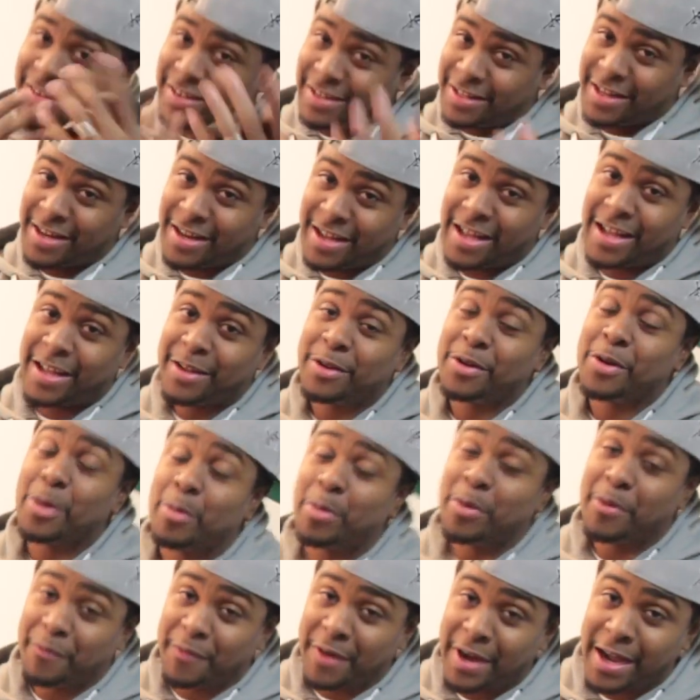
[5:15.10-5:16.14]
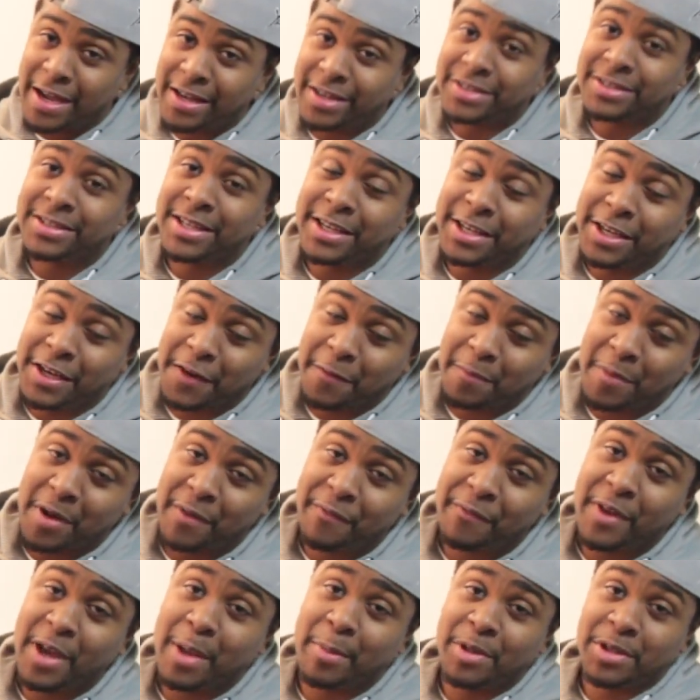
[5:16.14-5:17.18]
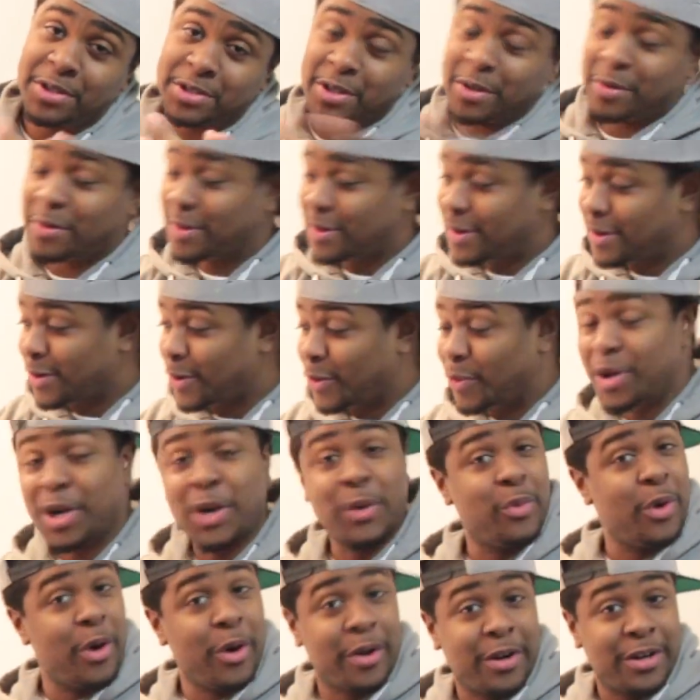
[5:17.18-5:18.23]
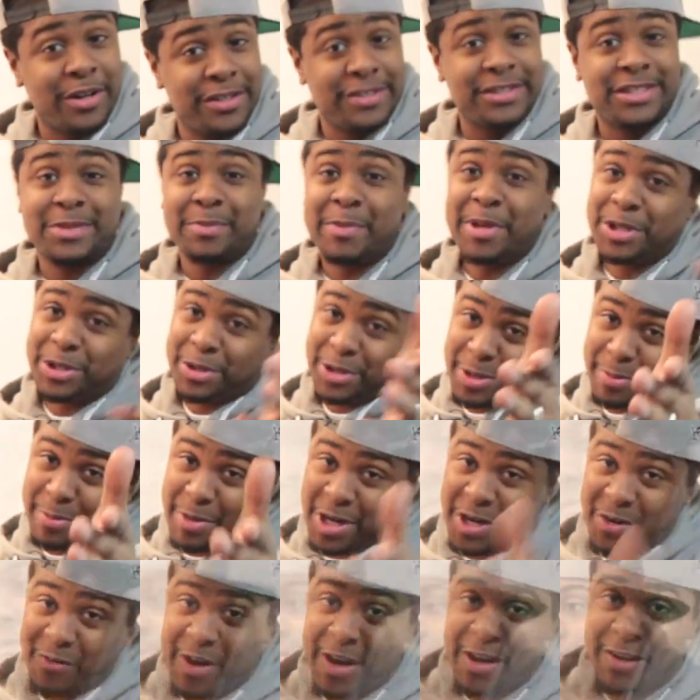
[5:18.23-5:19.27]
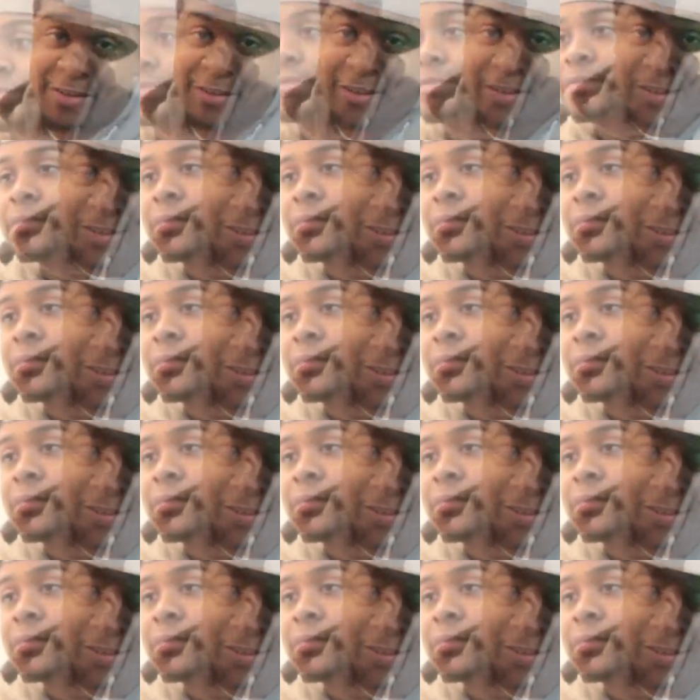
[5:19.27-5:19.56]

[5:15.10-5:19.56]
and then I, you know, provide and take care of my family. So we can work. Just make sure your money right.